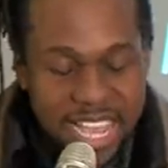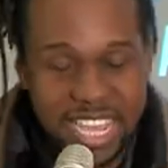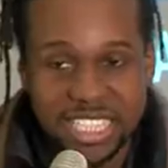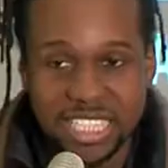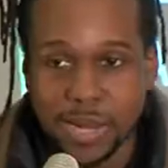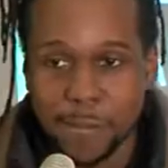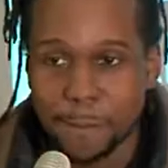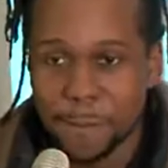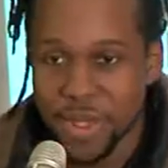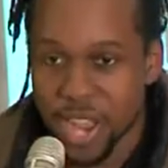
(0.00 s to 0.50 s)

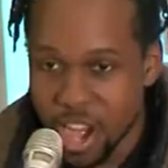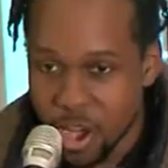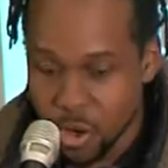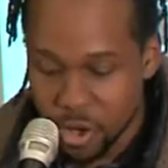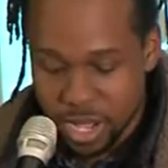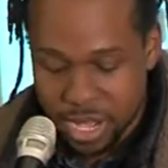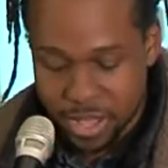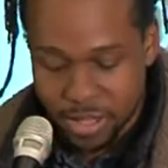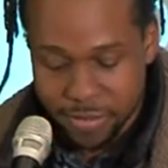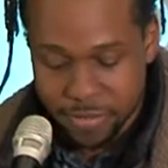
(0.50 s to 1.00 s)
it's
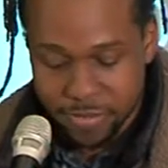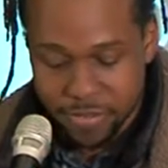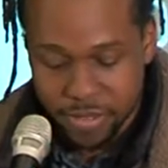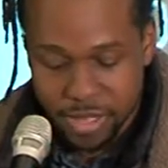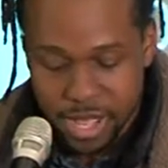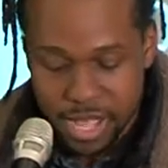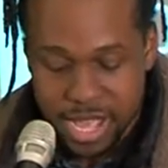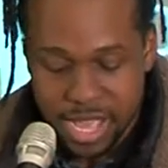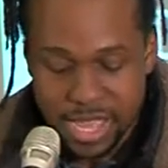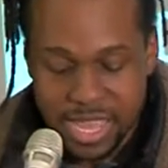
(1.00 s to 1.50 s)
imperative
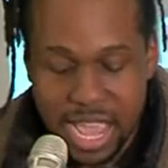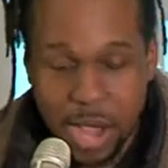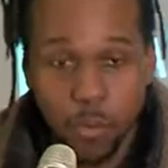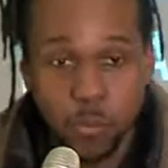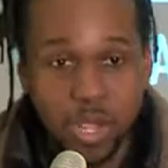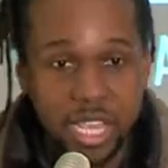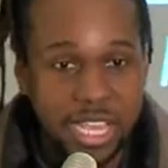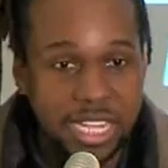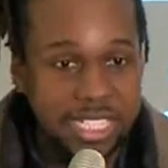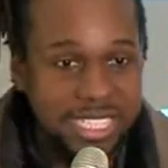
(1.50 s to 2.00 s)
that
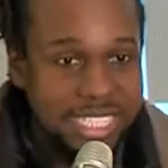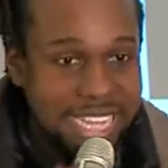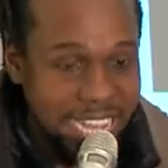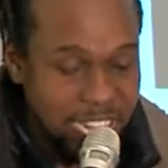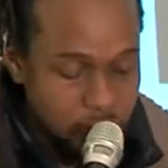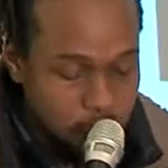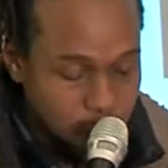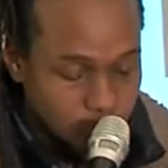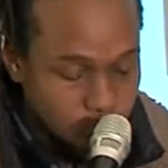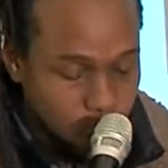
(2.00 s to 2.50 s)
we
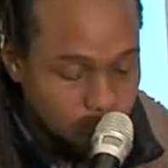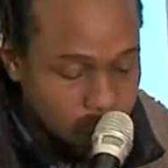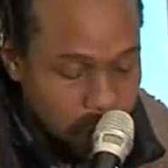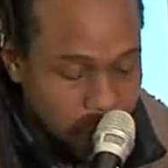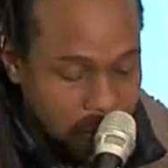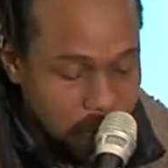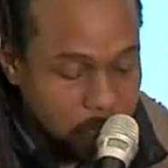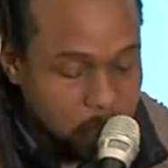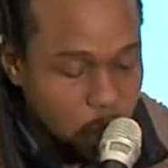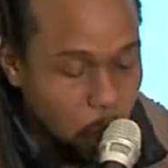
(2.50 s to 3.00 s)
continue
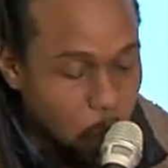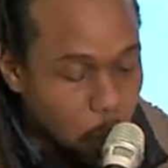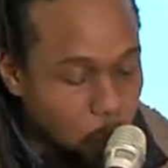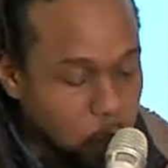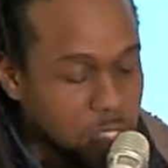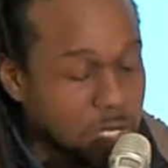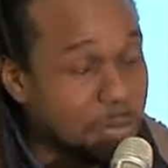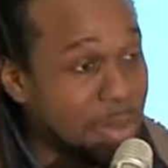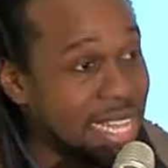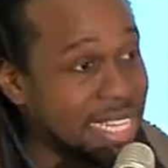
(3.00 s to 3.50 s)
to
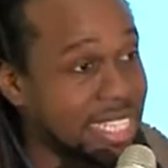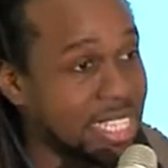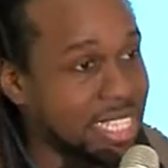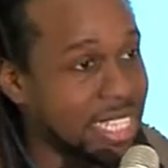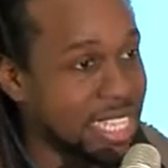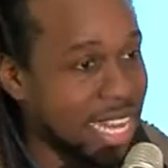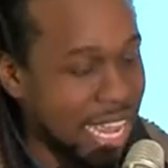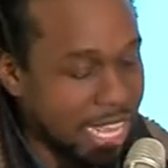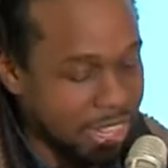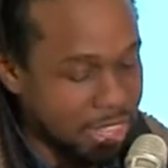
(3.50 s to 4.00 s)
hold
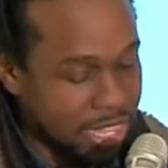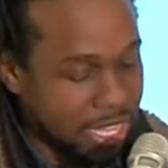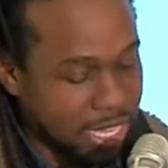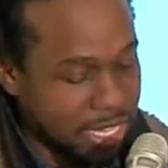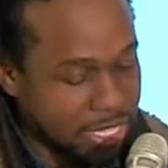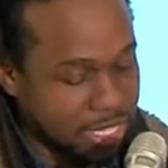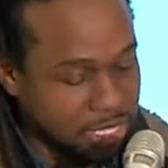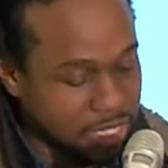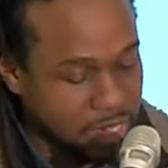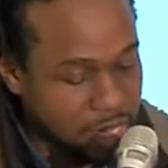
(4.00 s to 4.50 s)
spaces like
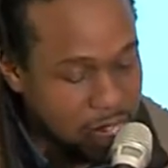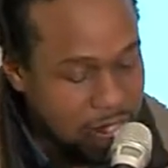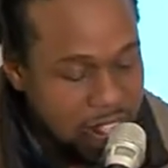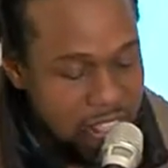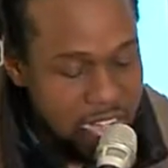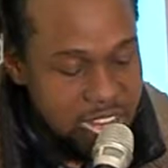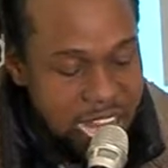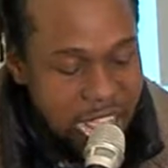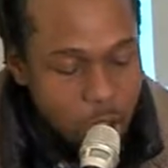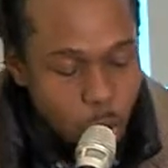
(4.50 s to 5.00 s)
these,
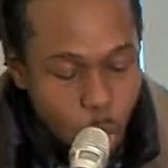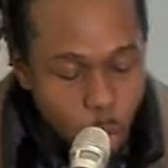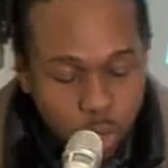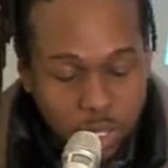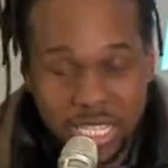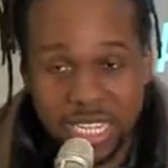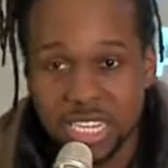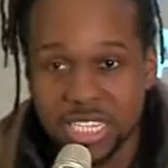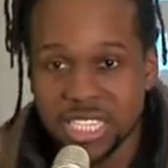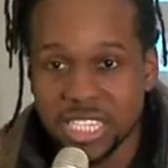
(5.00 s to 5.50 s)
not
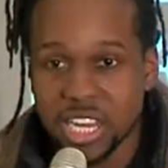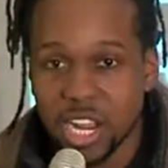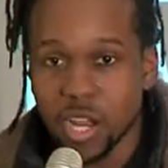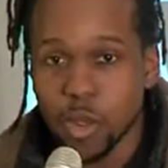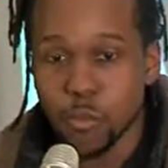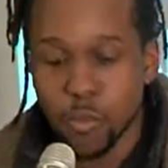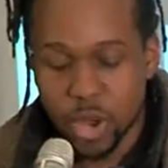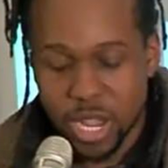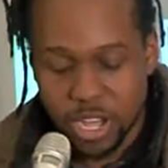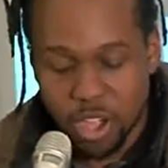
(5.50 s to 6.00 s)
only to
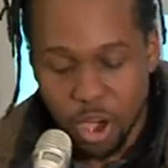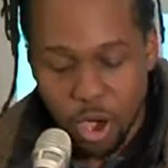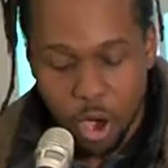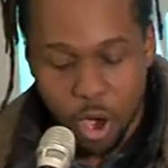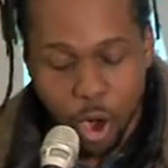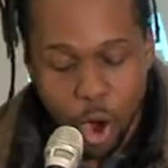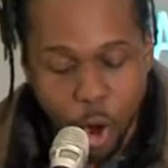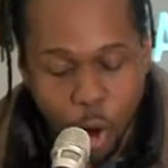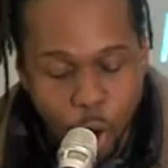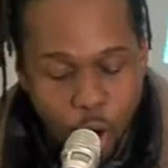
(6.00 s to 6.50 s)
celebrate
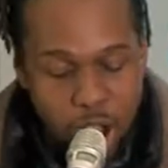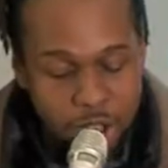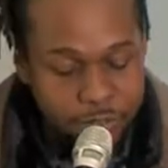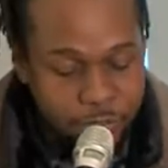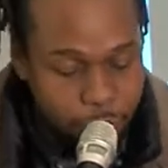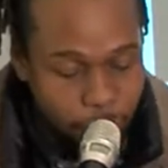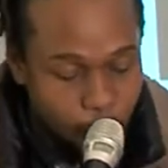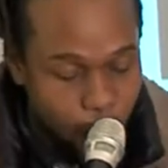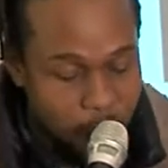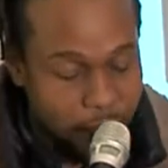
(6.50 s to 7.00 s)
our
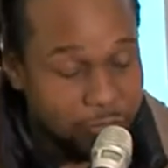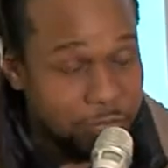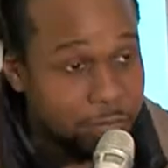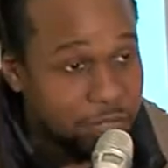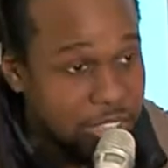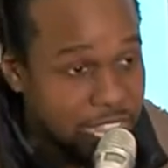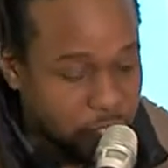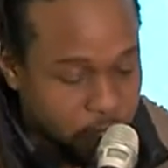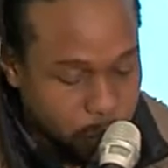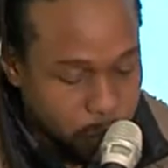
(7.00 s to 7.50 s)

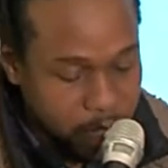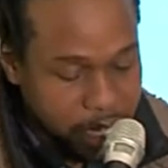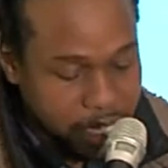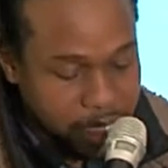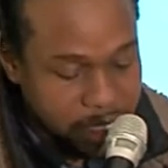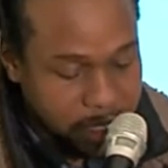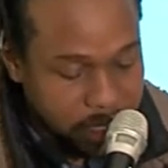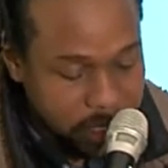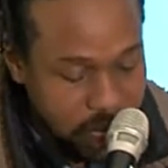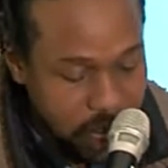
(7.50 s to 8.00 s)
hard-fought
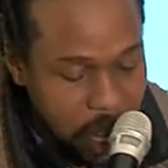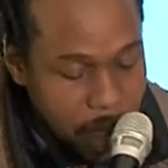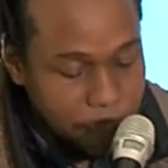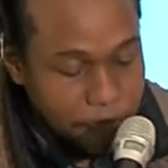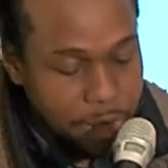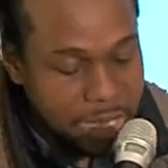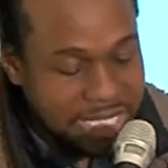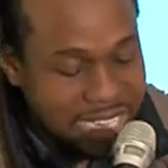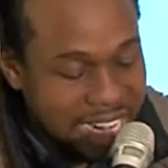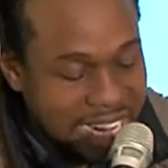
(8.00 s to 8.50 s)
victories,
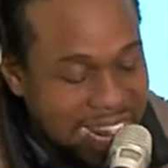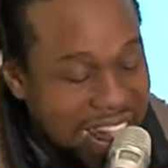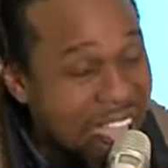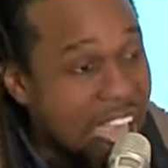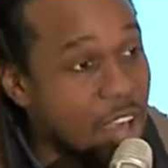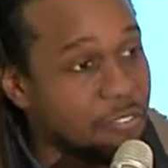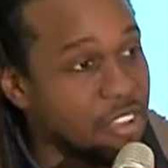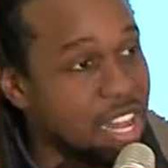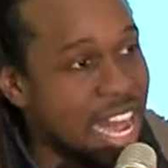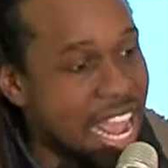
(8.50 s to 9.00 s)
but to
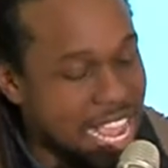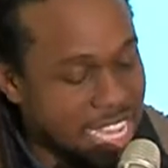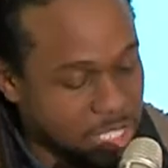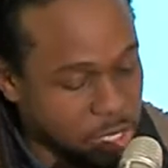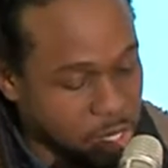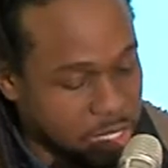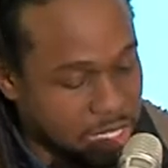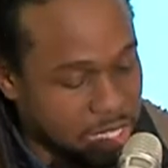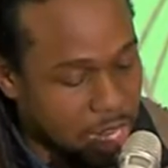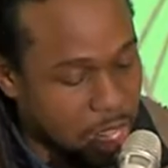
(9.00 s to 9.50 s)

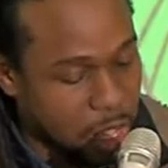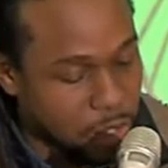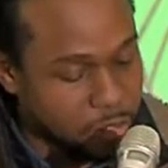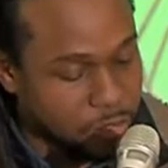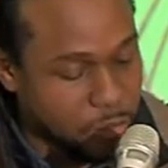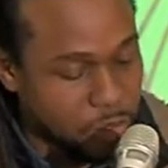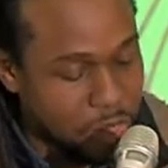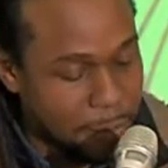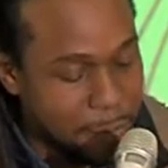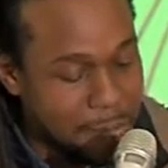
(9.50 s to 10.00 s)
galvanize
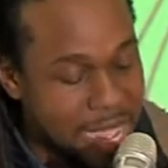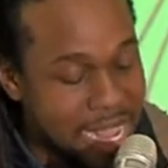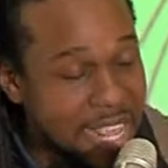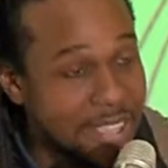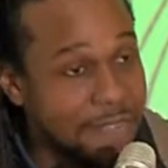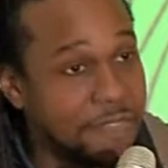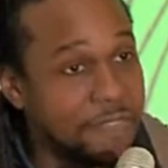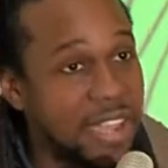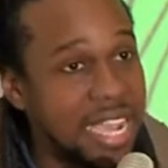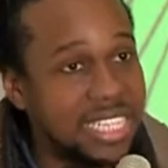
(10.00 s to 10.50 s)
ourselves for the
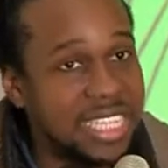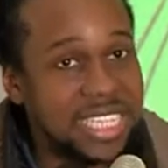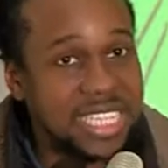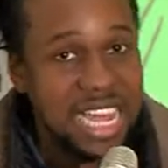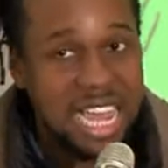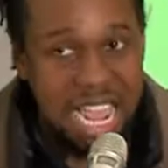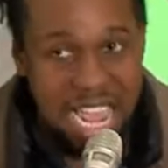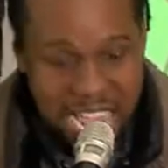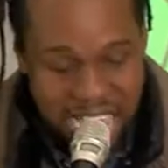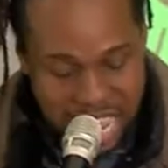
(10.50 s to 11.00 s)
many fights
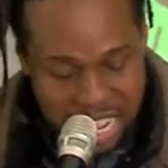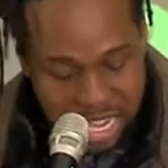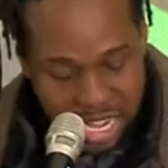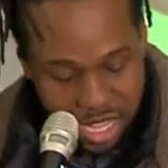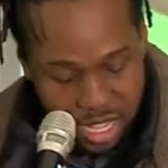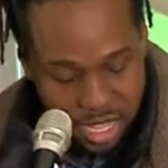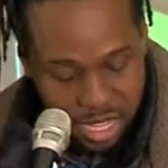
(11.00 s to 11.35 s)
ahead.